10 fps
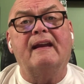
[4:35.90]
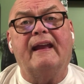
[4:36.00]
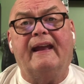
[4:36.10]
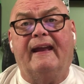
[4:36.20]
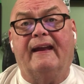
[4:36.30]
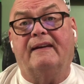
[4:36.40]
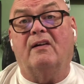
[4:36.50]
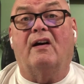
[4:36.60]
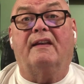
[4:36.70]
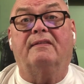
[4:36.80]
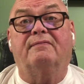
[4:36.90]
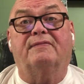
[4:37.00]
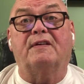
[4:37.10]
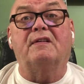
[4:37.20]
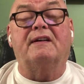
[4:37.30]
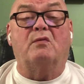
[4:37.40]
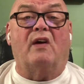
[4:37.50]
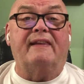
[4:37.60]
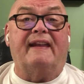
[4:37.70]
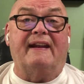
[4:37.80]
And on 3rd and
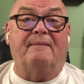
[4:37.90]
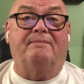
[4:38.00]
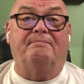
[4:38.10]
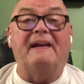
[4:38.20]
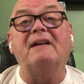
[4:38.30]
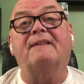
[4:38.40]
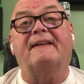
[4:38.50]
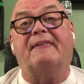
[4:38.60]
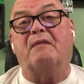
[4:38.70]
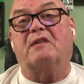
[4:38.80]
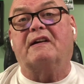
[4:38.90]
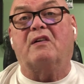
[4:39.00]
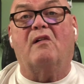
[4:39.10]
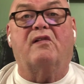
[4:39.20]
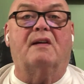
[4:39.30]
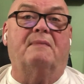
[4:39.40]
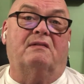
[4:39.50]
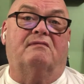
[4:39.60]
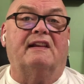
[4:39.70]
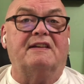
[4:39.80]
1, they appeared like they were going to go for it,
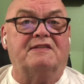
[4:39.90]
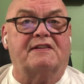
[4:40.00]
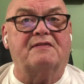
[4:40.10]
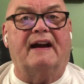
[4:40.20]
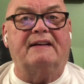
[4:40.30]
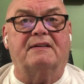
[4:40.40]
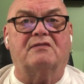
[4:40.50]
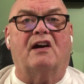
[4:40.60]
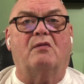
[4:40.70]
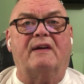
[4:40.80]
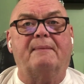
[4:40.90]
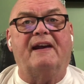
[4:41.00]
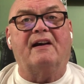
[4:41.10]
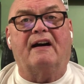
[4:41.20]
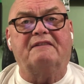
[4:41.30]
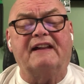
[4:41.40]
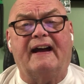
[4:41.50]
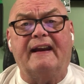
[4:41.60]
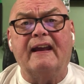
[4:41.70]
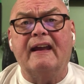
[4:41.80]
but really just tried to draw Winnipeg
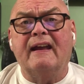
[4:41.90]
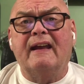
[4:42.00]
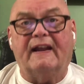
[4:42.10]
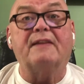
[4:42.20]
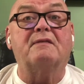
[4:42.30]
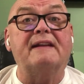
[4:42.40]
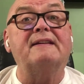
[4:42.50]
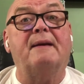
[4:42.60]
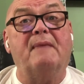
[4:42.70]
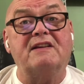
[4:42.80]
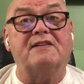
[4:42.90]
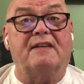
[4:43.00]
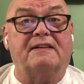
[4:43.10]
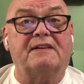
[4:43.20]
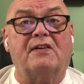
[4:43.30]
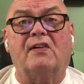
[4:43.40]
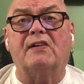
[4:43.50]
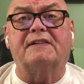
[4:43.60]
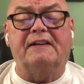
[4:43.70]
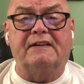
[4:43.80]
offside. Now, the reason I mention this is
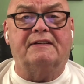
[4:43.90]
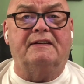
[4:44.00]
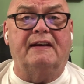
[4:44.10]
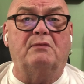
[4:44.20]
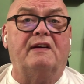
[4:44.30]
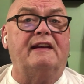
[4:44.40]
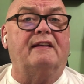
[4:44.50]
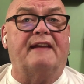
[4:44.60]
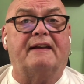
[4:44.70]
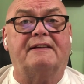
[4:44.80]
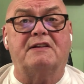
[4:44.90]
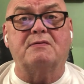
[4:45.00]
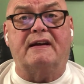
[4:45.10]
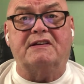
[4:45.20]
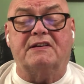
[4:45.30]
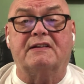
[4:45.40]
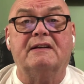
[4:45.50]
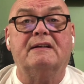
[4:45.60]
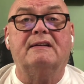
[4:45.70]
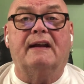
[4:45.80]
all season, Dinwiddie in that situation
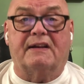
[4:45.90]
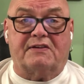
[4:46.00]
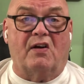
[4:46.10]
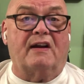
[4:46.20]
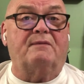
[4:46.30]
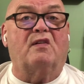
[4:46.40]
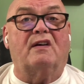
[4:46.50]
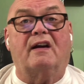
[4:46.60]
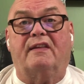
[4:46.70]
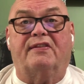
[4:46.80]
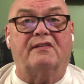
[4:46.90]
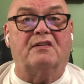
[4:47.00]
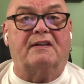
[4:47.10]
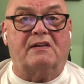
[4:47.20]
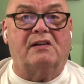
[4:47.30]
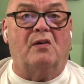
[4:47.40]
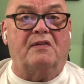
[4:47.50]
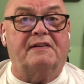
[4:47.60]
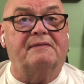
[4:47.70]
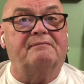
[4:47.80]
has gone for it on 3rd and
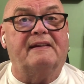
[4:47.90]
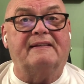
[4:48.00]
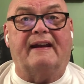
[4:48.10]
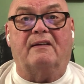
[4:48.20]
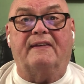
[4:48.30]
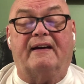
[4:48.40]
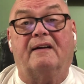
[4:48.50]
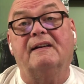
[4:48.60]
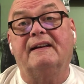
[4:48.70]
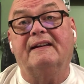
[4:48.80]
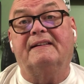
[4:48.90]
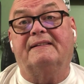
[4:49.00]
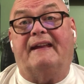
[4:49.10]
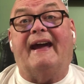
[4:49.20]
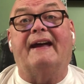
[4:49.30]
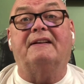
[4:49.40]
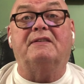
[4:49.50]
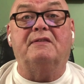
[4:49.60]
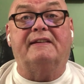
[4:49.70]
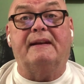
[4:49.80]
close down there. His
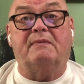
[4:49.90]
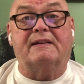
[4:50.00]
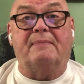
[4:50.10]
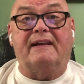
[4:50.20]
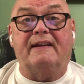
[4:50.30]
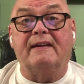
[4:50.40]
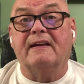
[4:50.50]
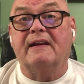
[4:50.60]
attitude seems to be,